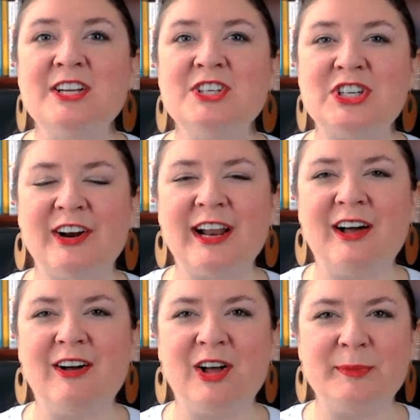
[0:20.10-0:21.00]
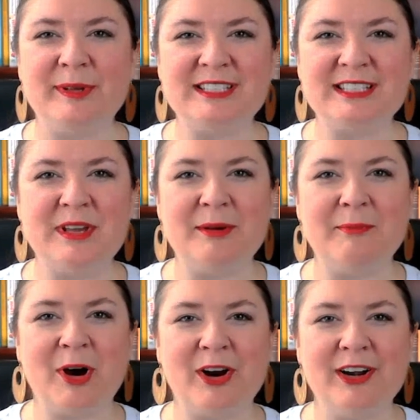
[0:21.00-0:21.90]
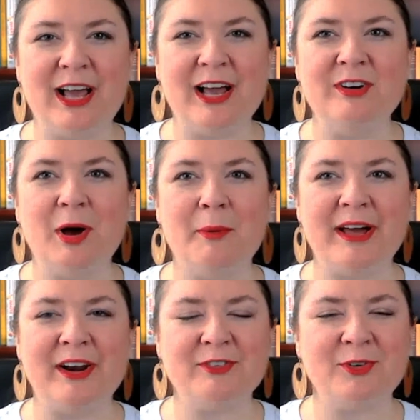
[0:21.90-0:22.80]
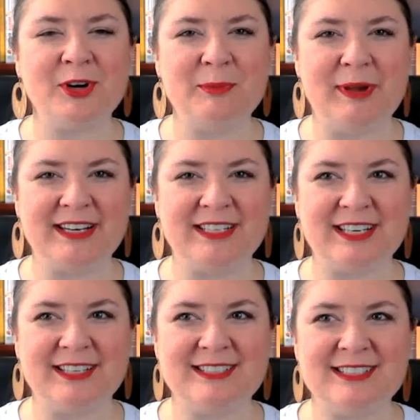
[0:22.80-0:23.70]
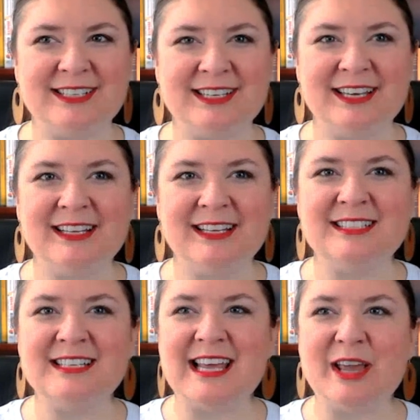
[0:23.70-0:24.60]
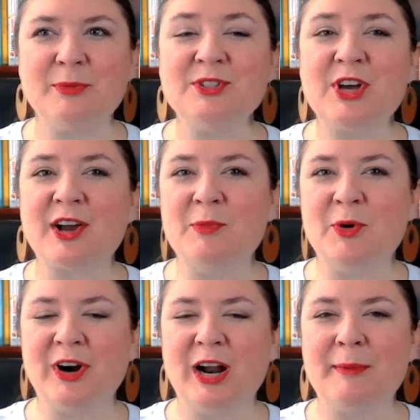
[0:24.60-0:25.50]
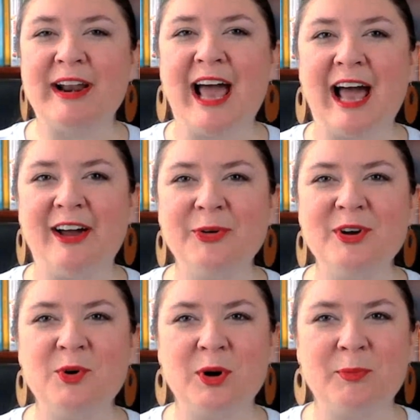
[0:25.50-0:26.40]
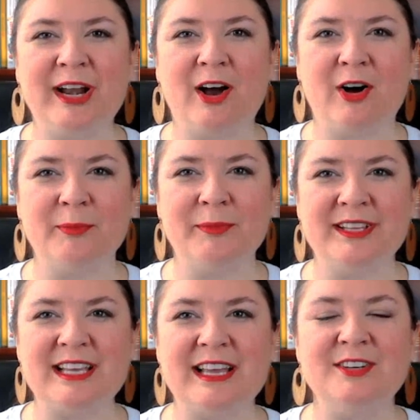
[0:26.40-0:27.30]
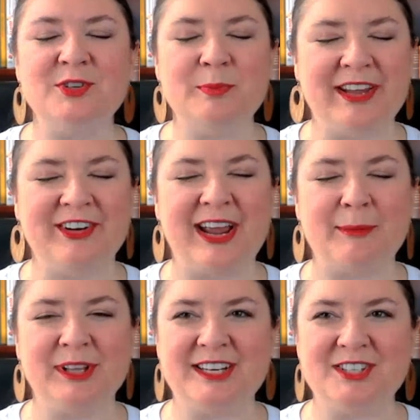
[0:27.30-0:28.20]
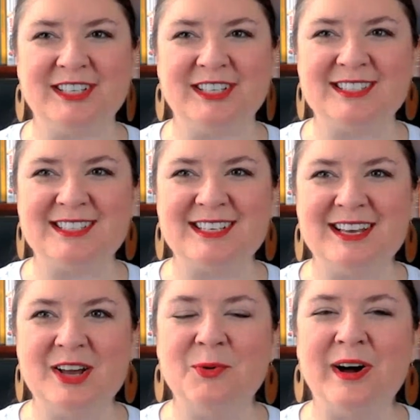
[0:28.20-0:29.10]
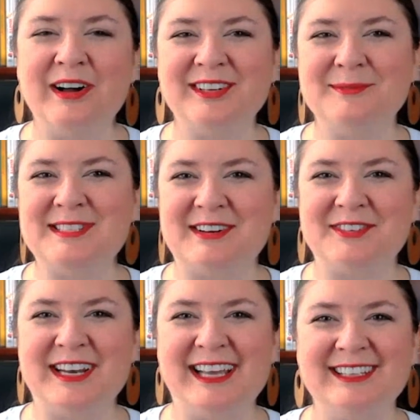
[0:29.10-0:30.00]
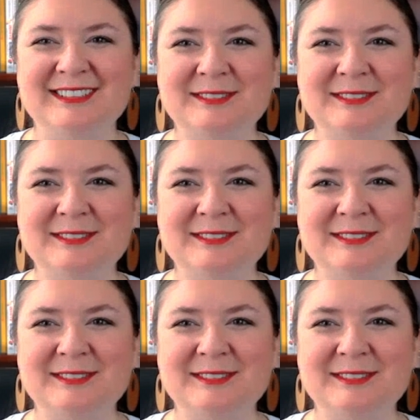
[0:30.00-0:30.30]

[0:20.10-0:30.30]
shared how almonds can be part of better for you baked goods. Today, we'll talk more about how to incorporate almonds into bakery applications. Welcome, Stephanie.